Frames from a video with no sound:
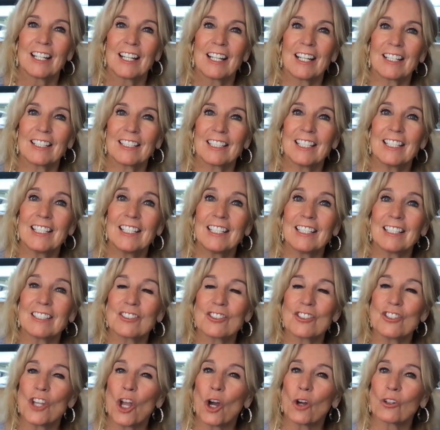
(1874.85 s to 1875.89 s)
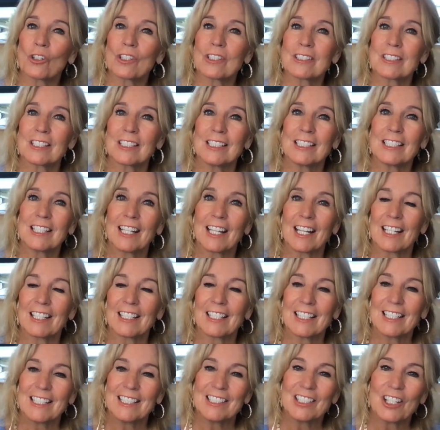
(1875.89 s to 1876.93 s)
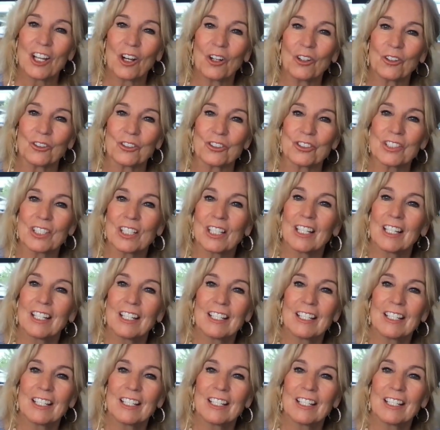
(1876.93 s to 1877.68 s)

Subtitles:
And he is noticing and he knows.